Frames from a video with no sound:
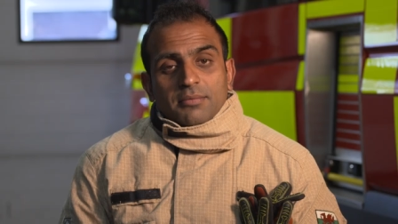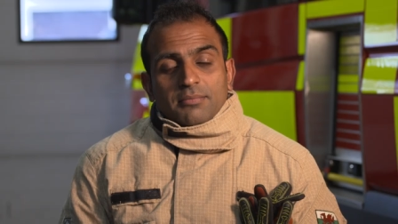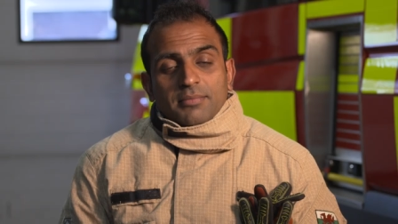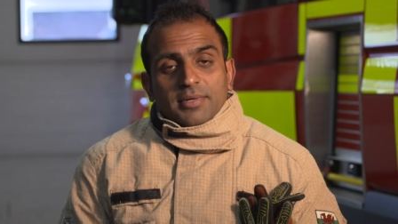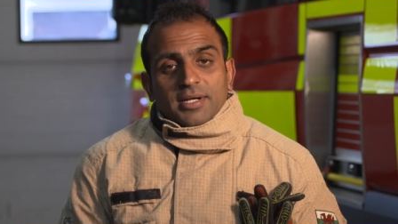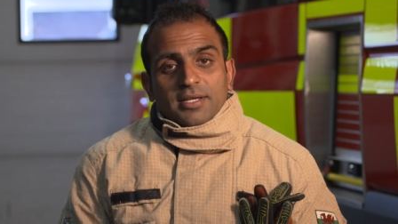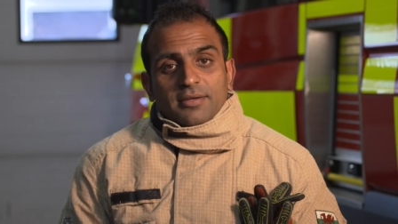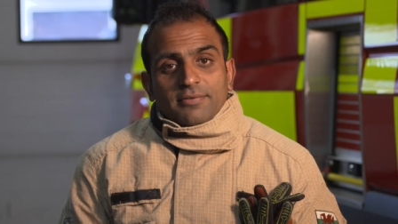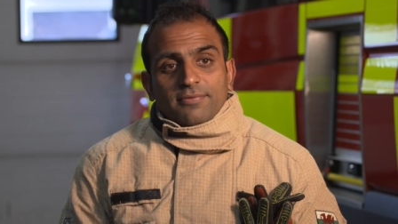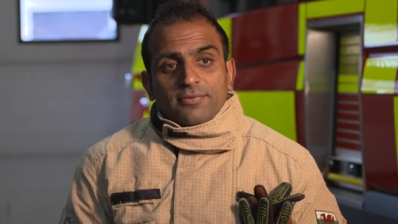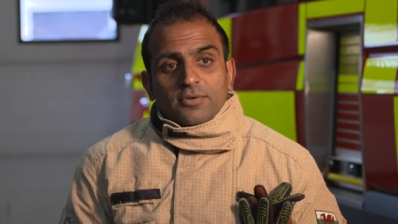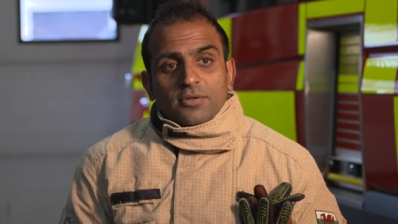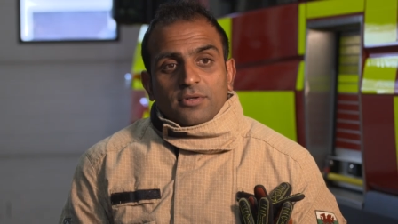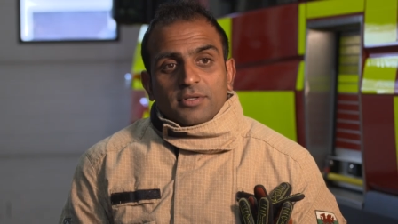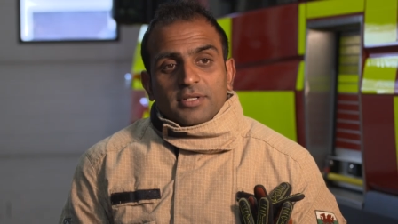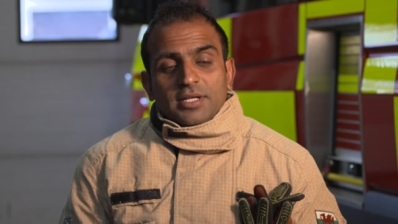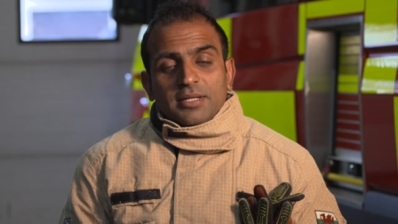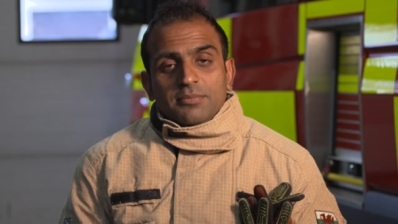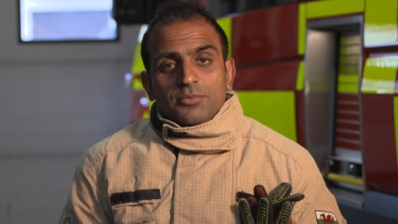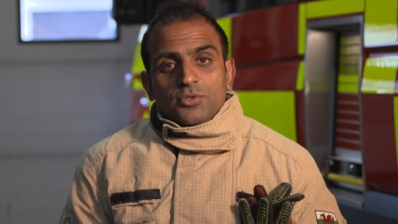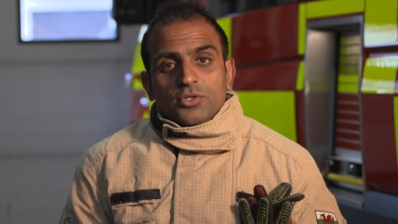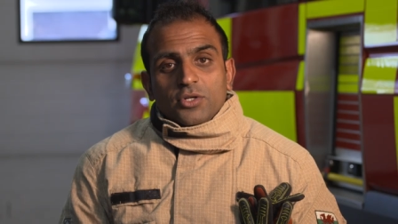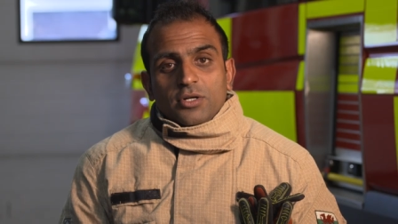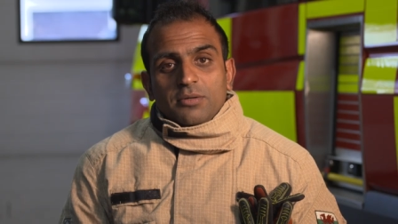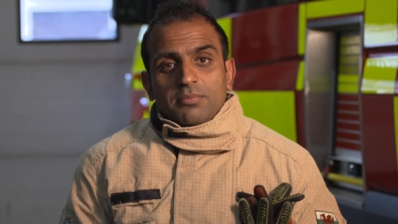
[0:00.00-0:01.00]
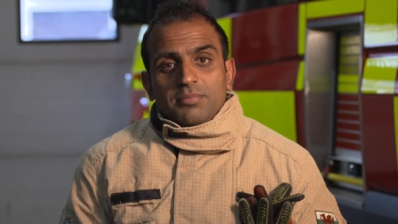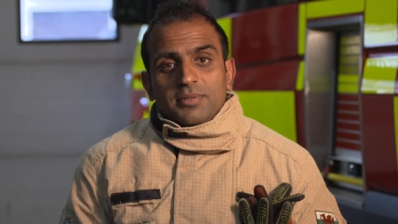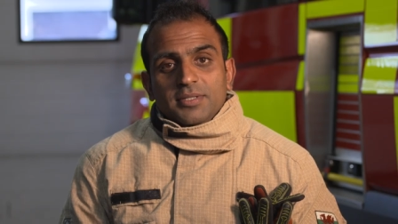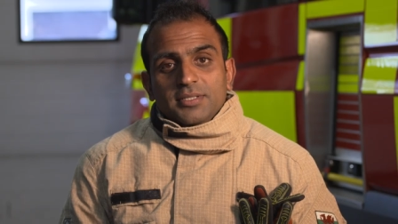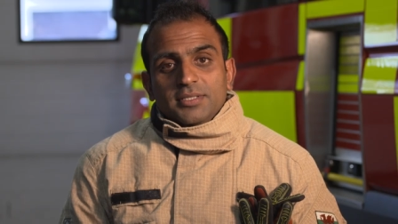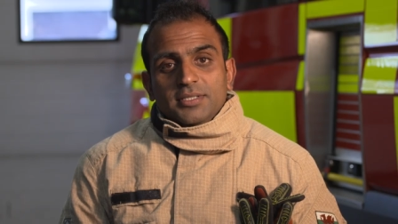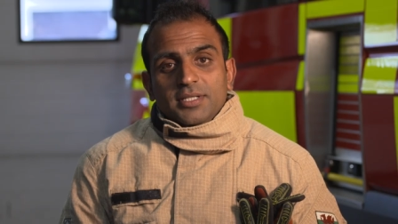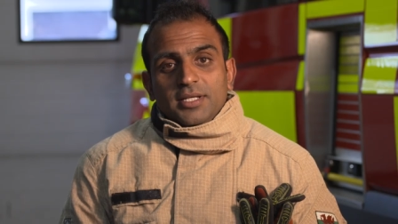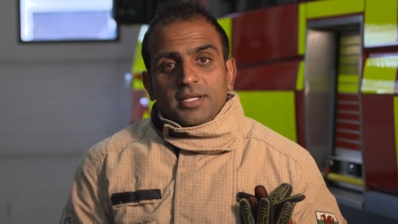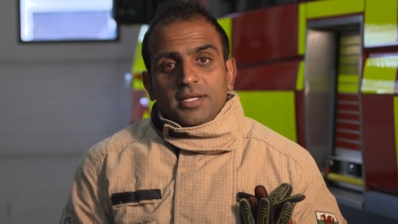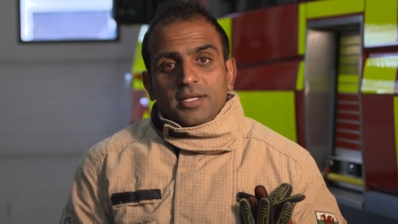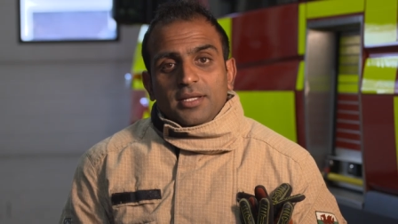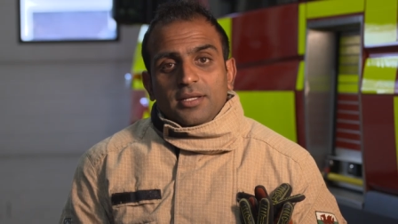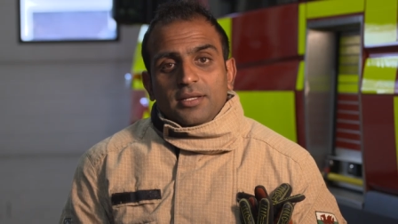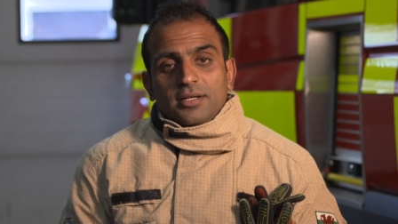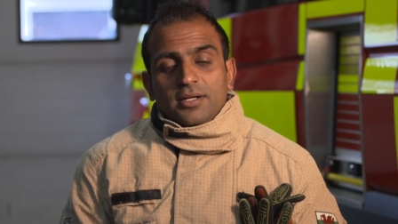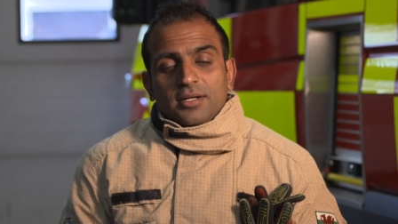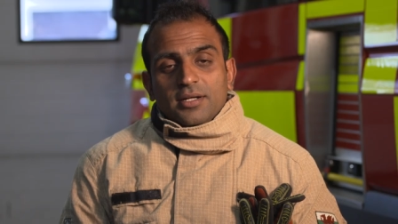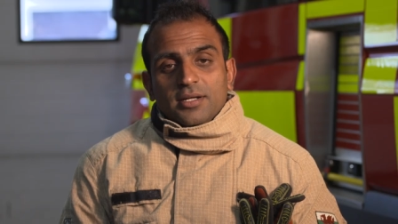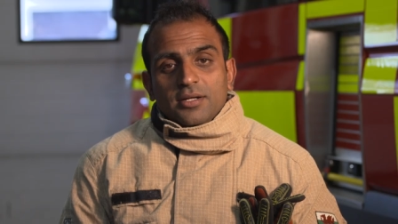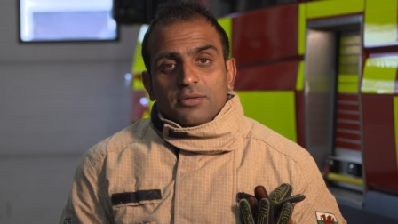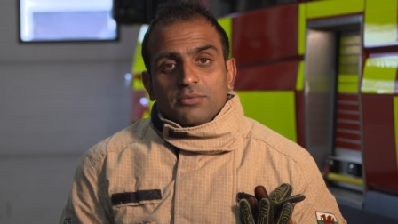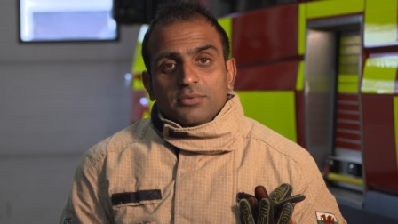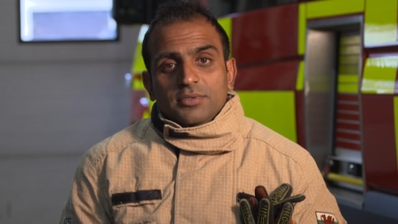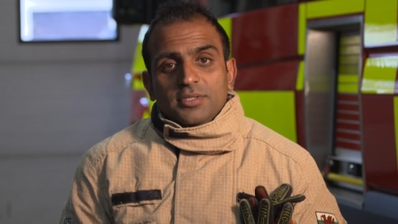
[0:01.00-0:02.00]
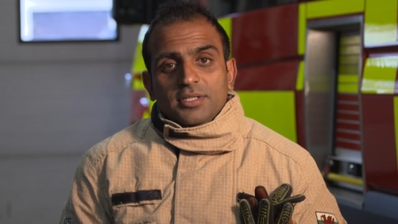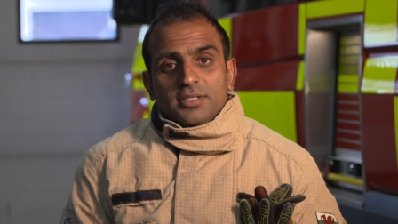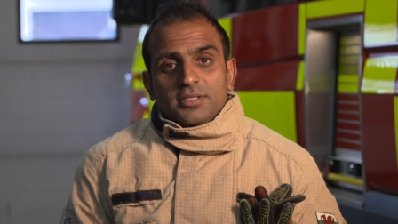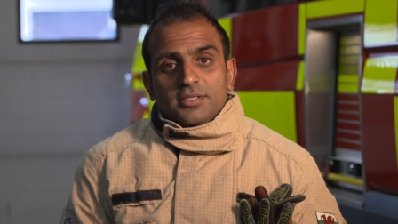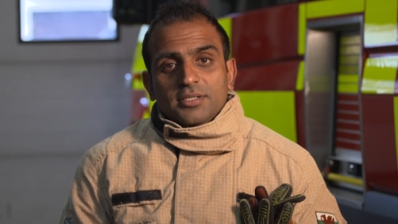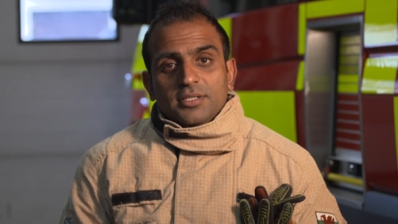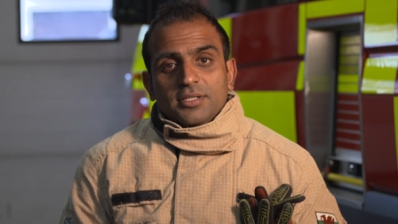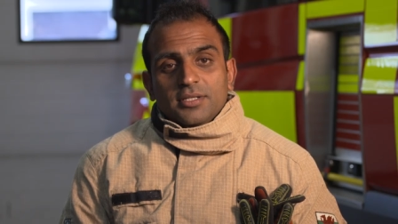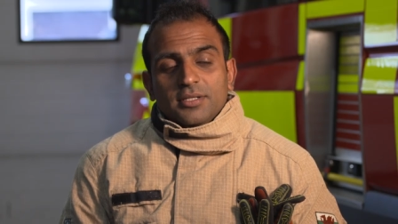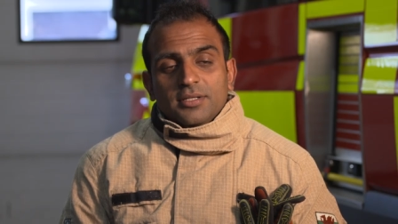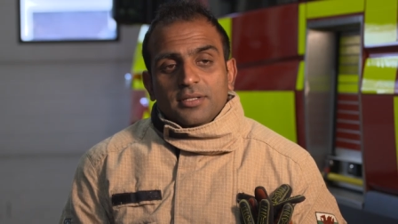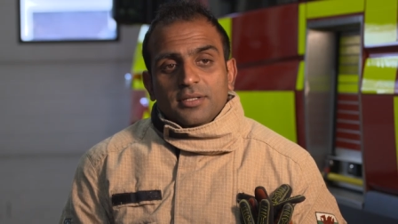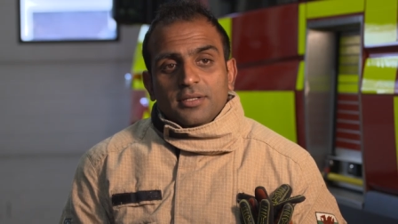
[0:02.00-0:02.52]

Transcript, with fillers: My full-time job is an accountant.